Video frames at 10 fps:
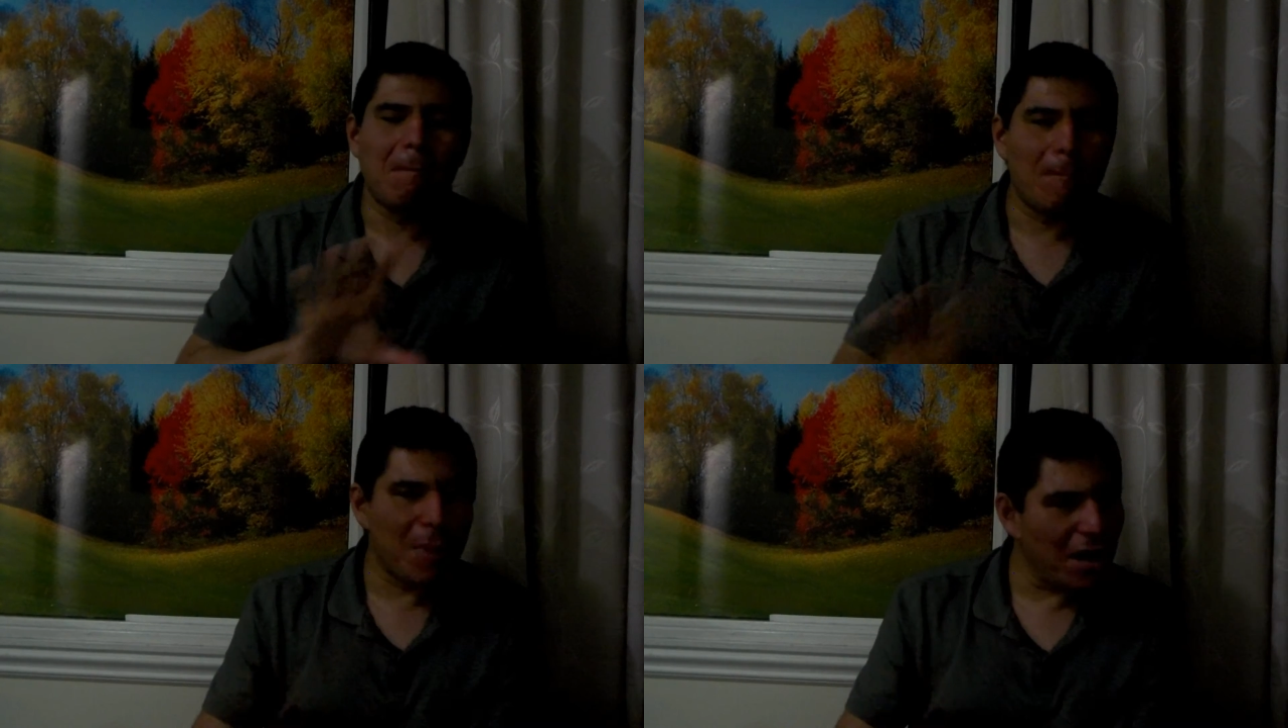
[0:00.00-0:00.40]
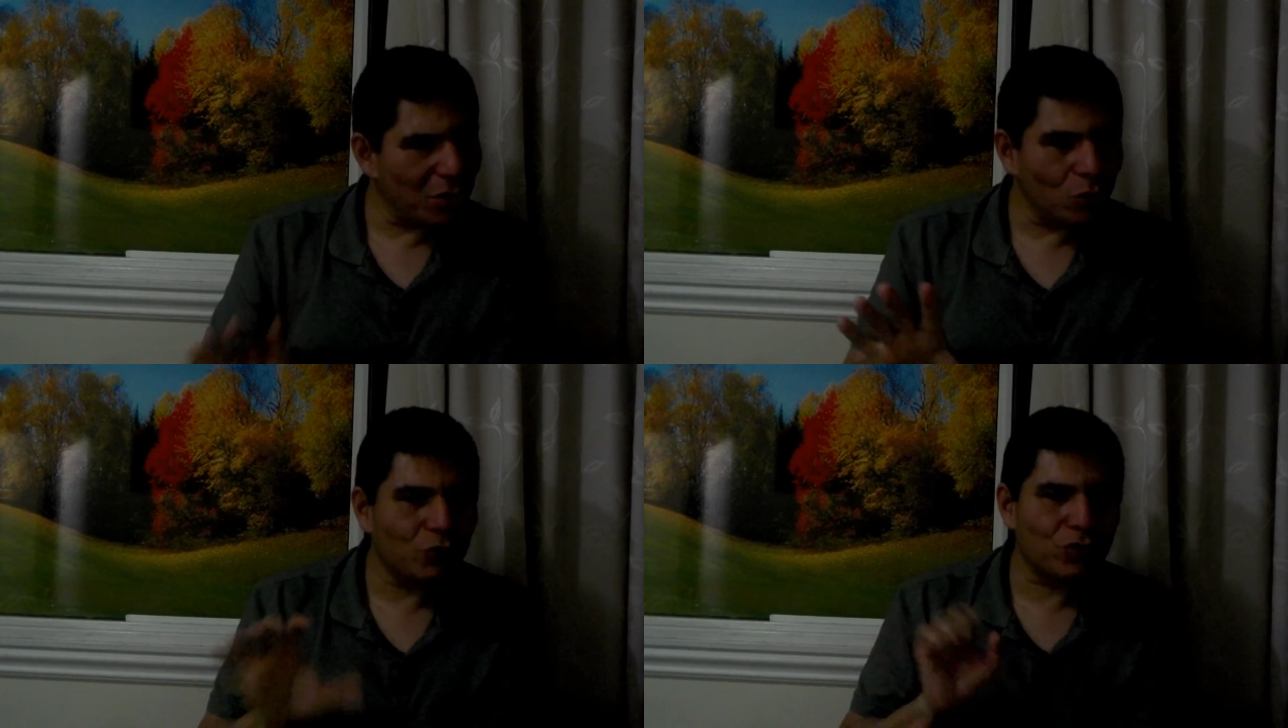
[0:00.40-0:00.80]

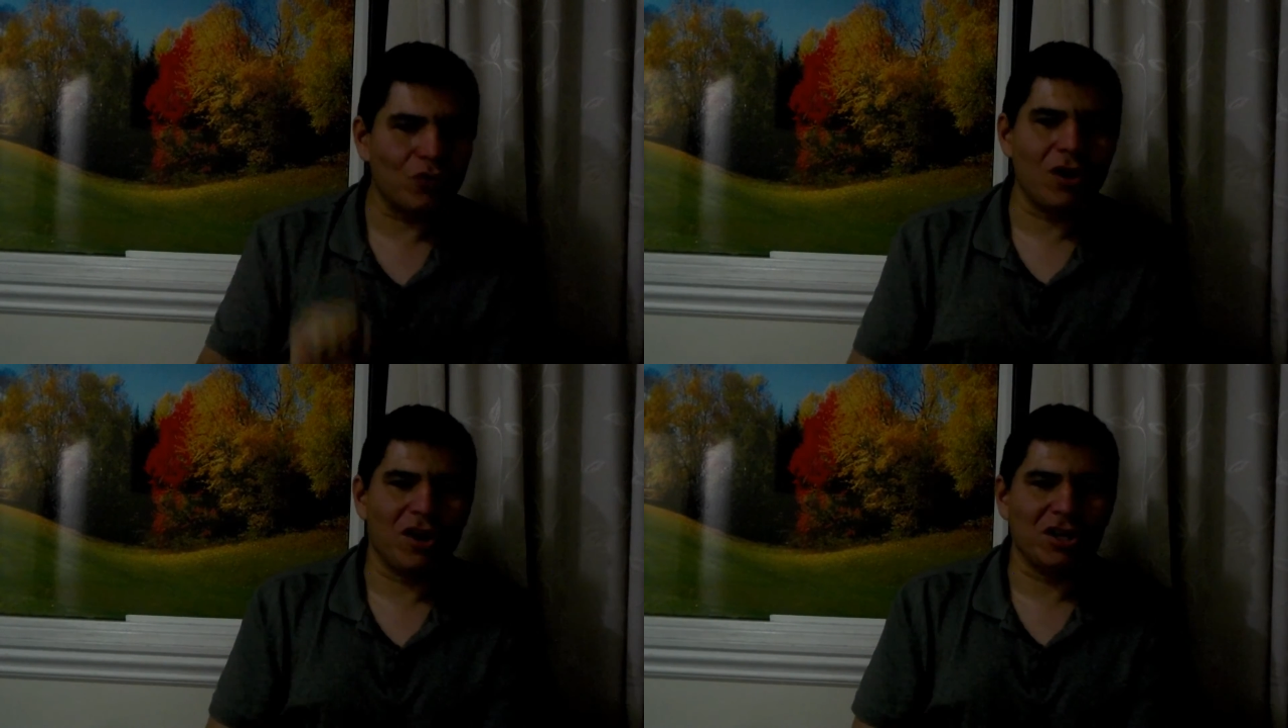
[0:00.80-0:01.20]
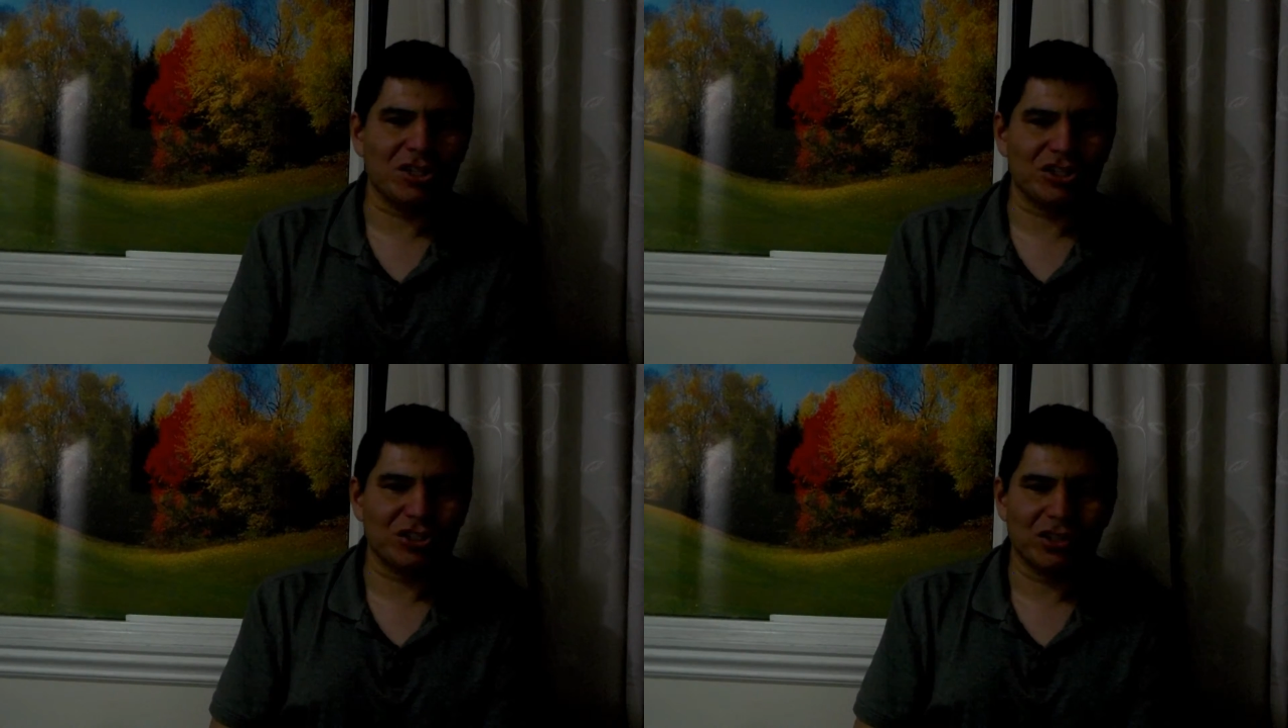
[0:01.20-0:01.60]
metal
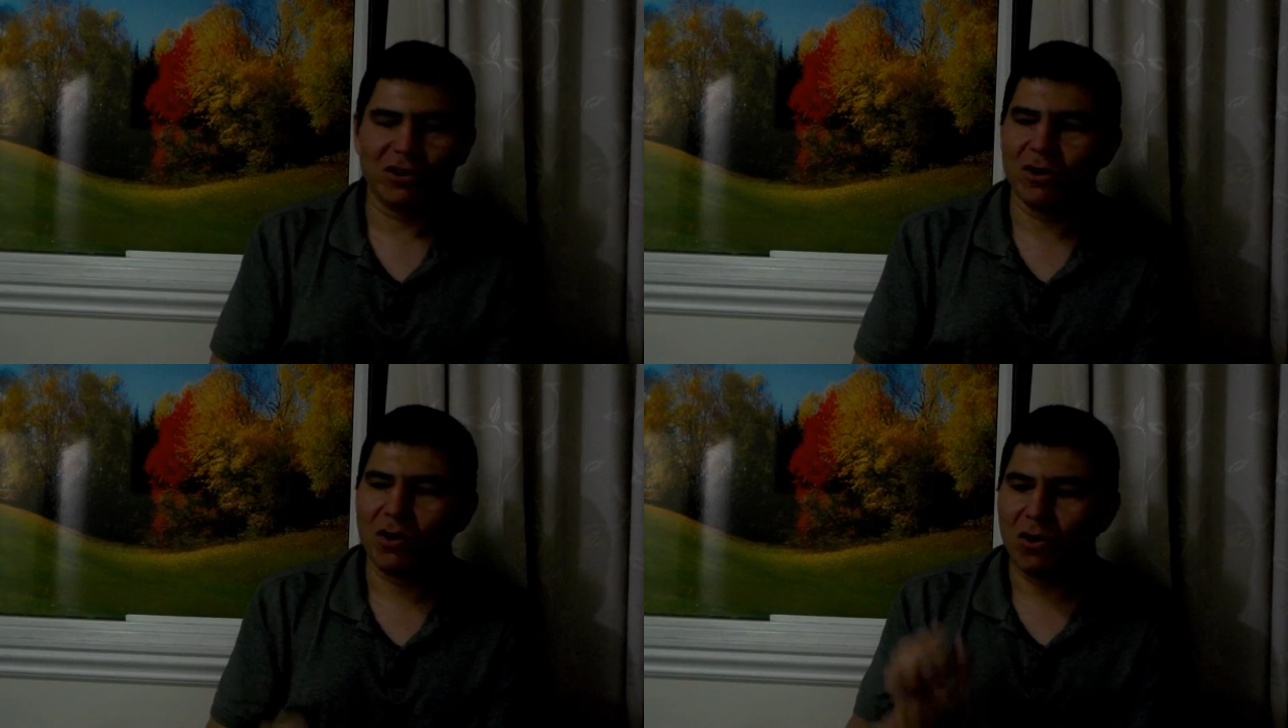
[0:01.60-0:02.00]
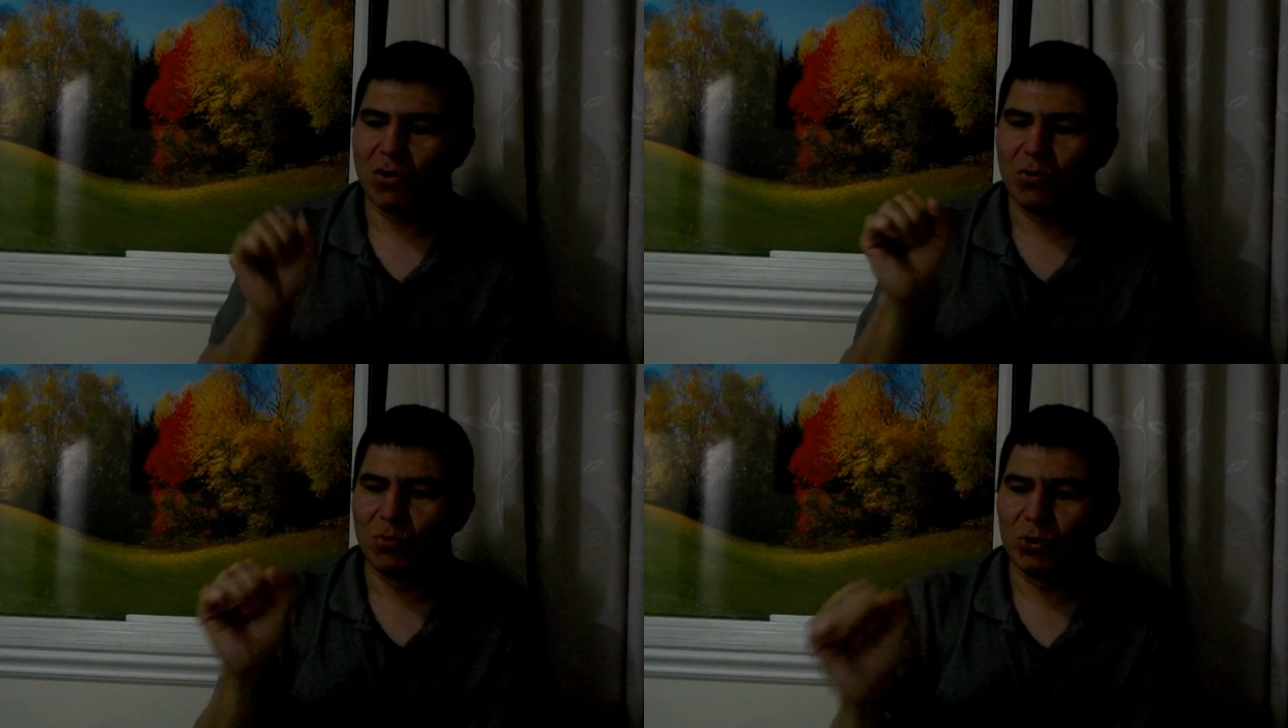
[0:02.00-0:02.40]
trucks
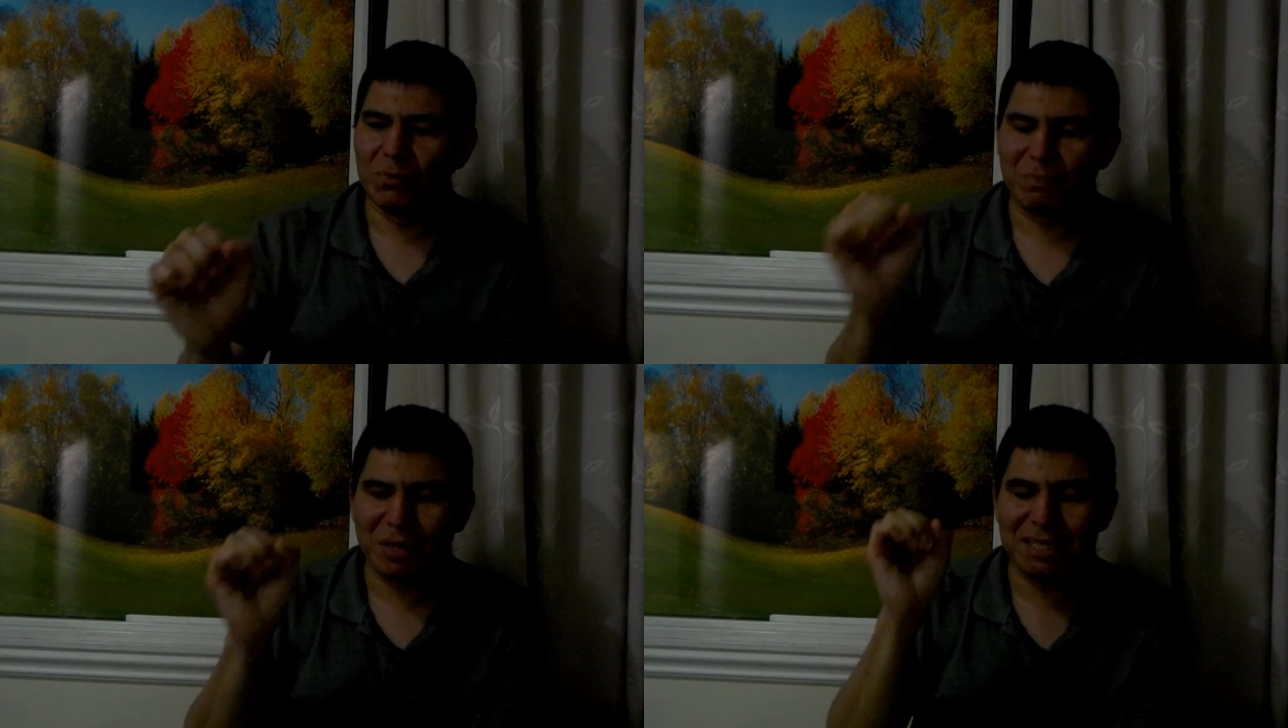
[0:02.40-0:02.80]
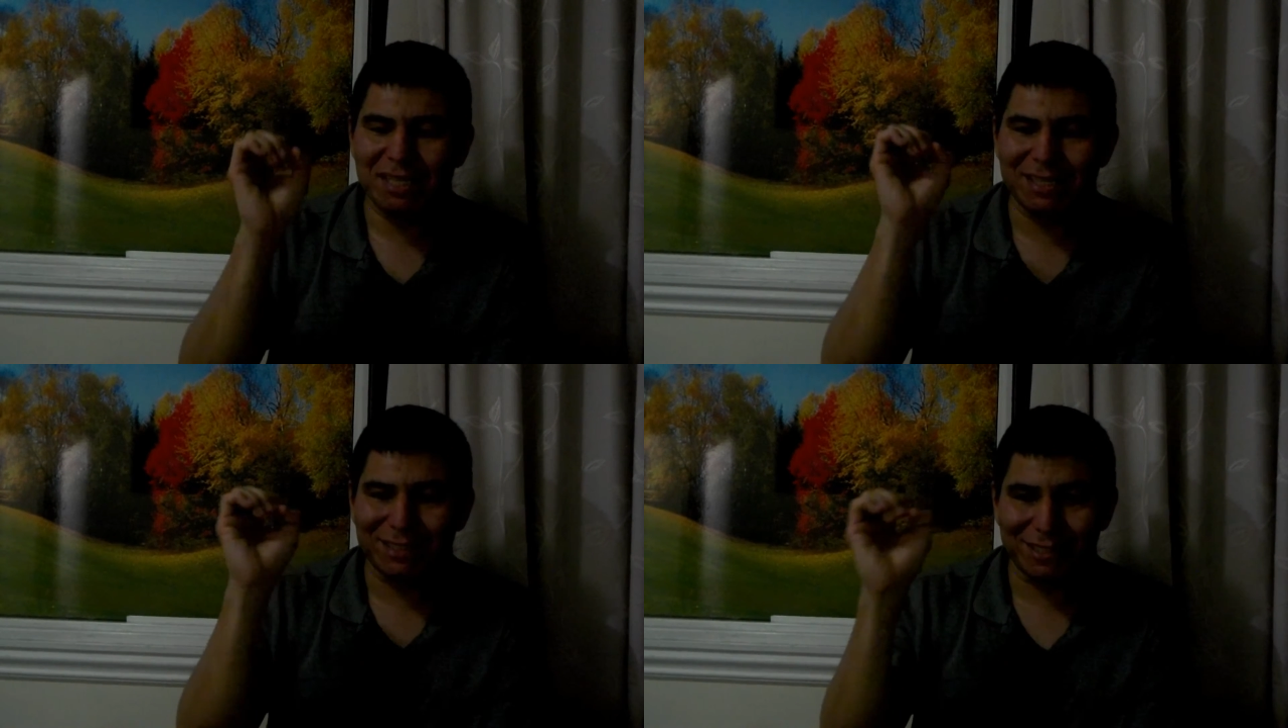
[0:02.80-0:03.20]
would be
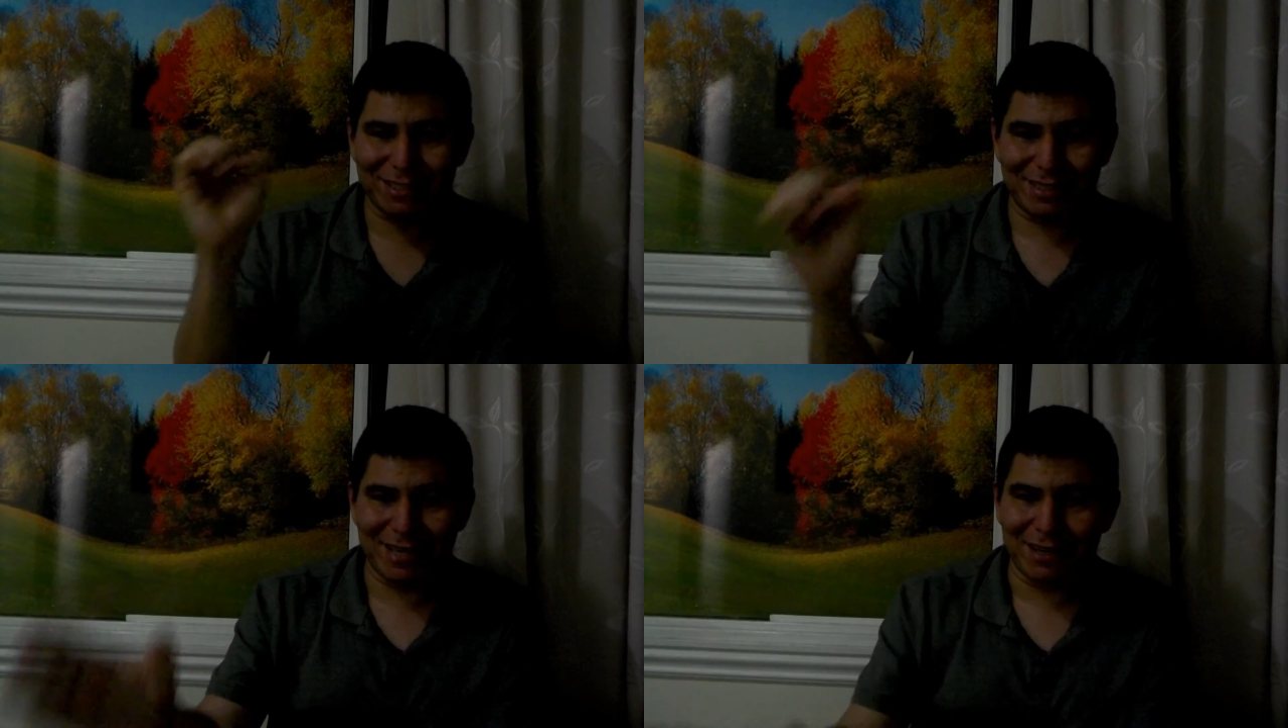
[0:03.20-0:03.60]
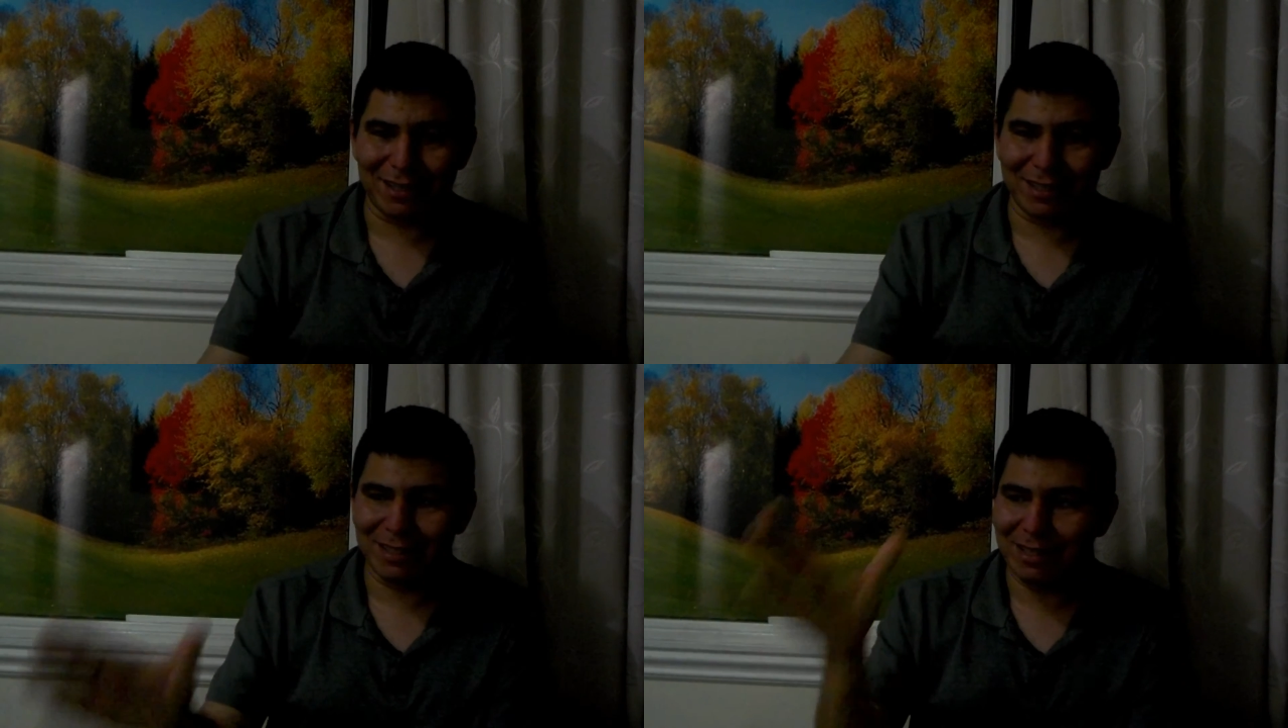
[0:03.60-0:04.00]
selling